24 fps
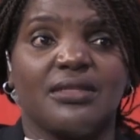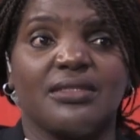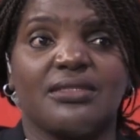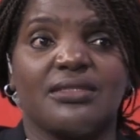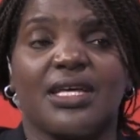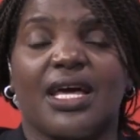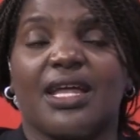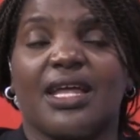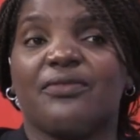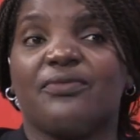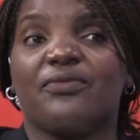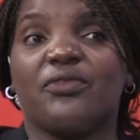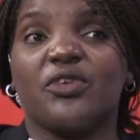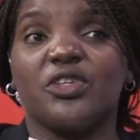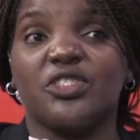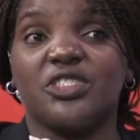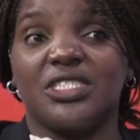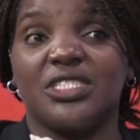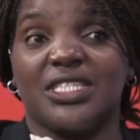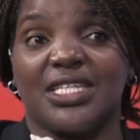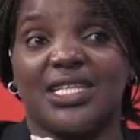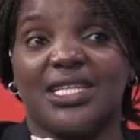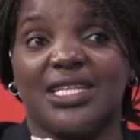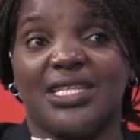
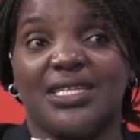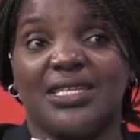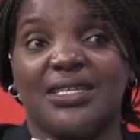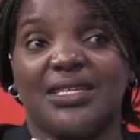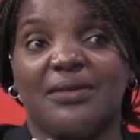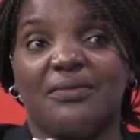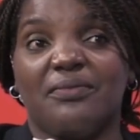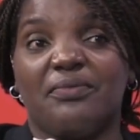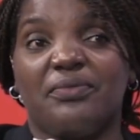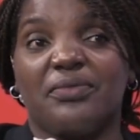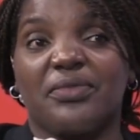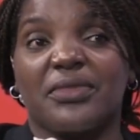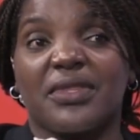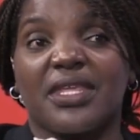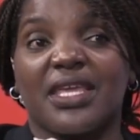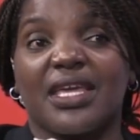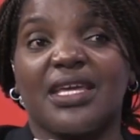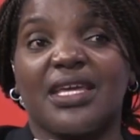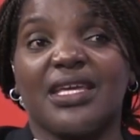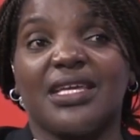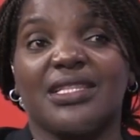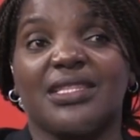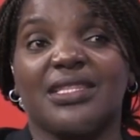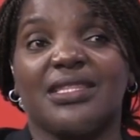unfortunately,
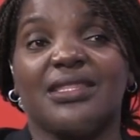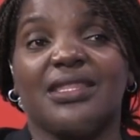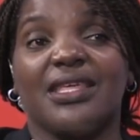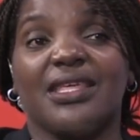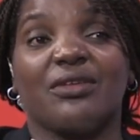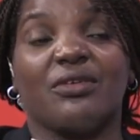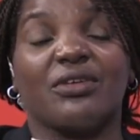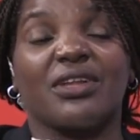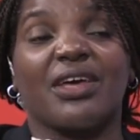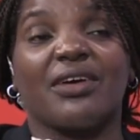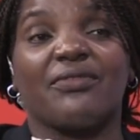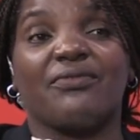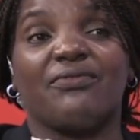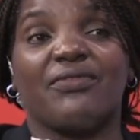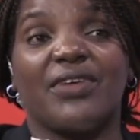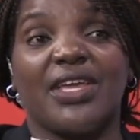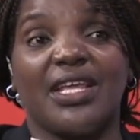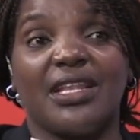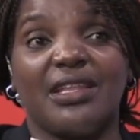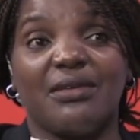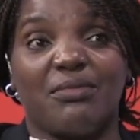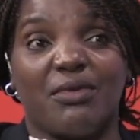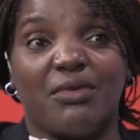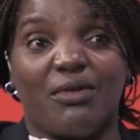they're not
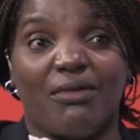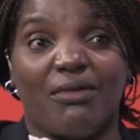available